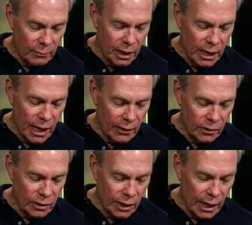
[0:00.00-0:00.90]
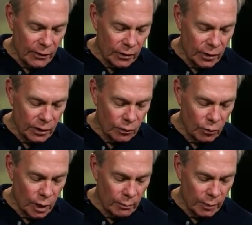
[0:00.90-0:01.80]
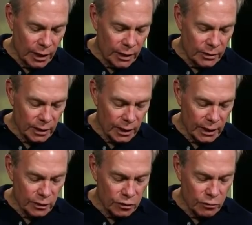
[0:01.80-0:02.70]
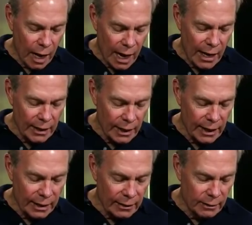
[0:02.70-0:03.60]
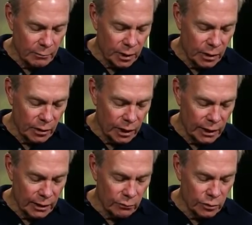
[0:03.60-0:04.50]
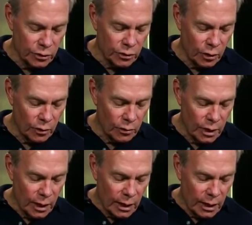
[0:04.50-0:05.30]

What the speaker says: be gathered together unto one place, and let the dry land appear. And it was so.